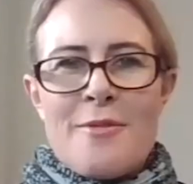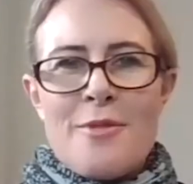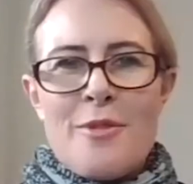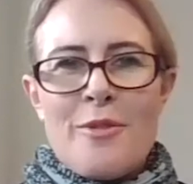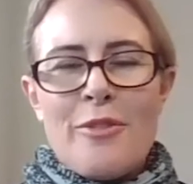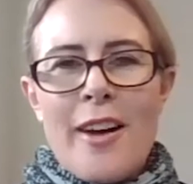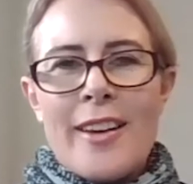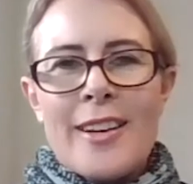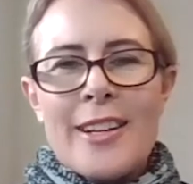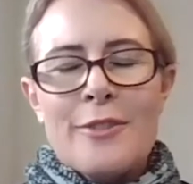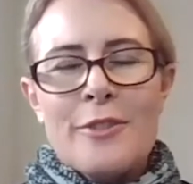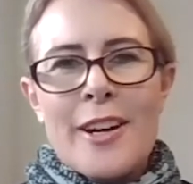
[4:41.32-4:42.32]
Well,
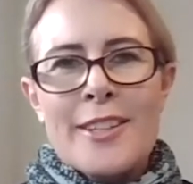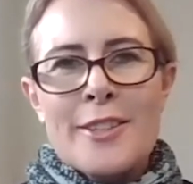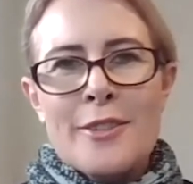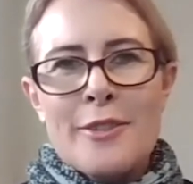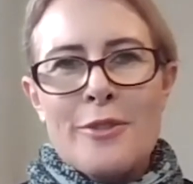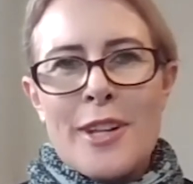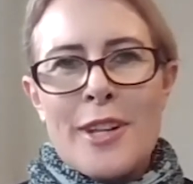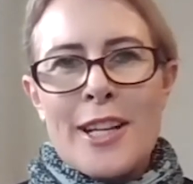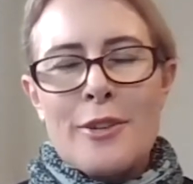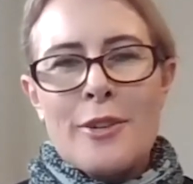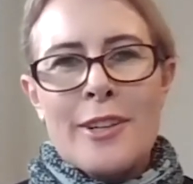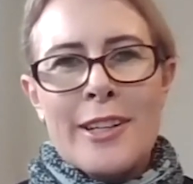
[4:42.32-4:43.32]
finally, Frazer, if we
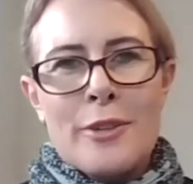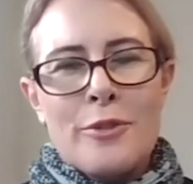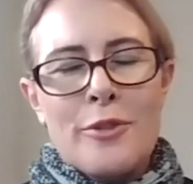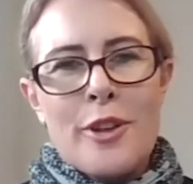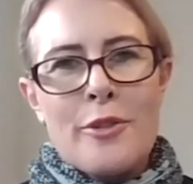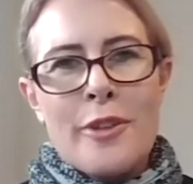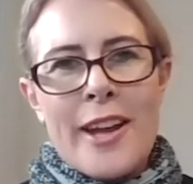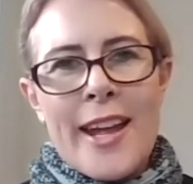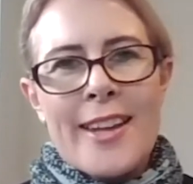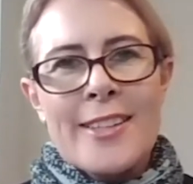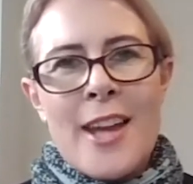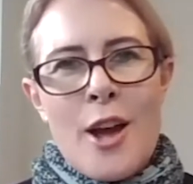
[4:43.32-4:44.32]
look a little further
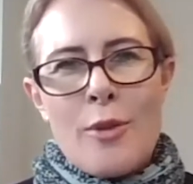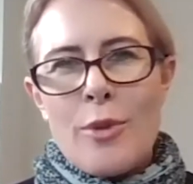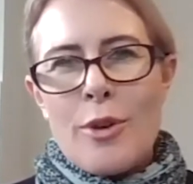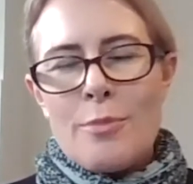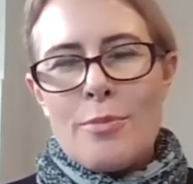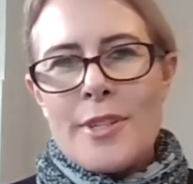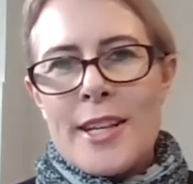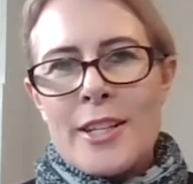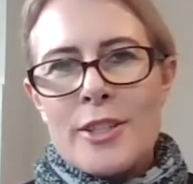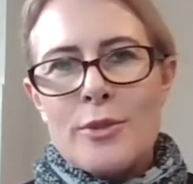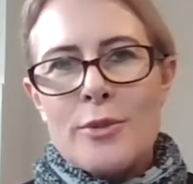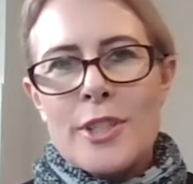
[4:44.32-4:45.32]
ahead, what
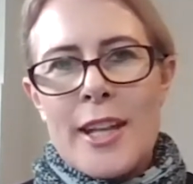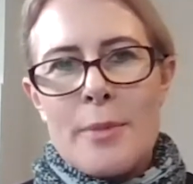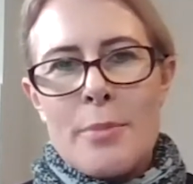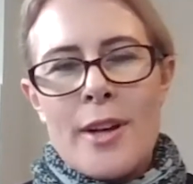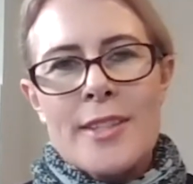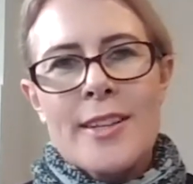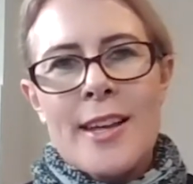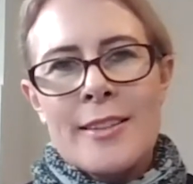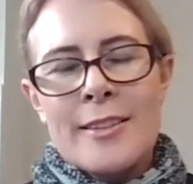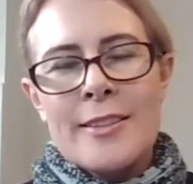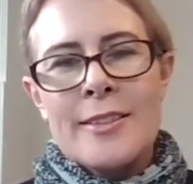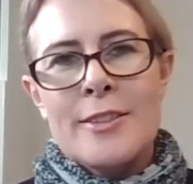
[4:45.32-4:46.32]
potential share price
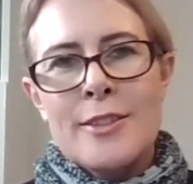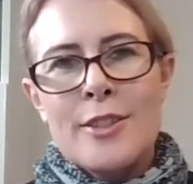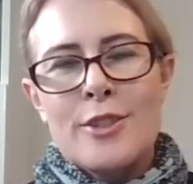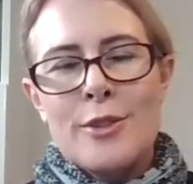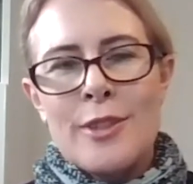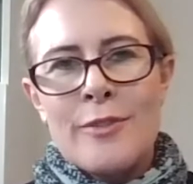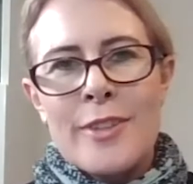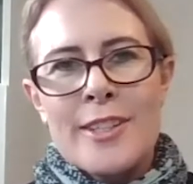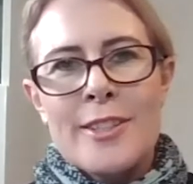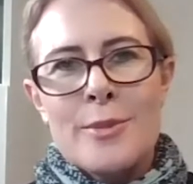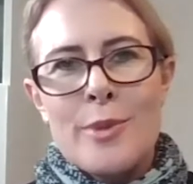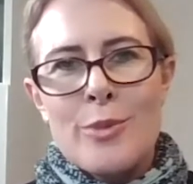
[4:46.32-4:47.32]
catalysts should
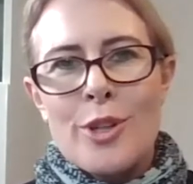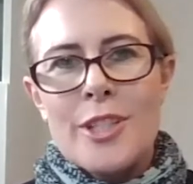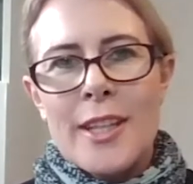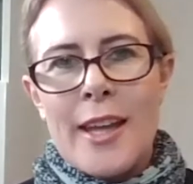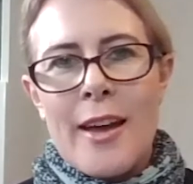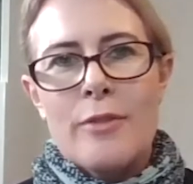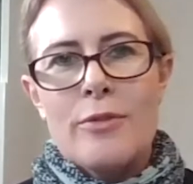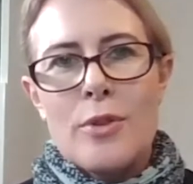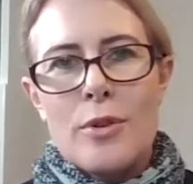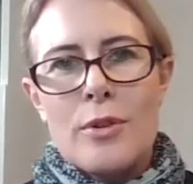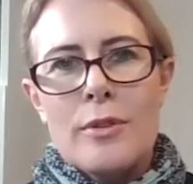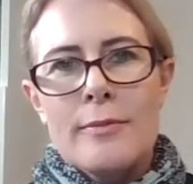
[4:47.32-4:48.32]
investors be watching out
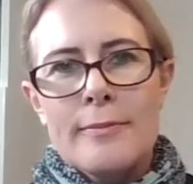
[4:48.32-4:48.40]
for?